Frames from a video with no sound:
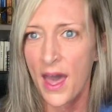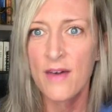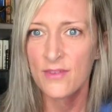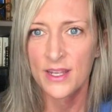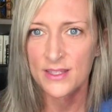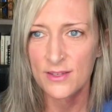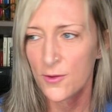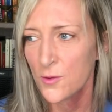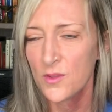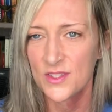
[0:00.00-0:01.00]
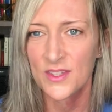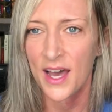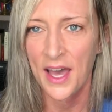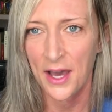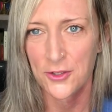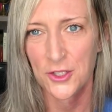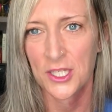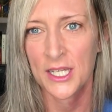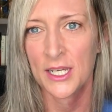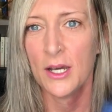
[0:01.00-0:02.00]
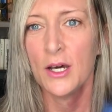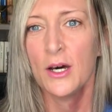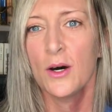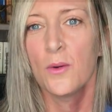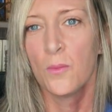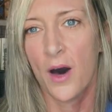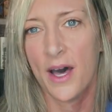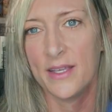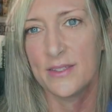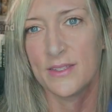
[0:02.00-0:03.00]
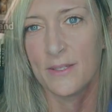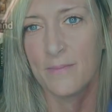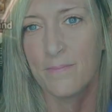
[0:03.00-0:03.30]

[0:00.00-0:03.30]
evidence of who this guy actually was.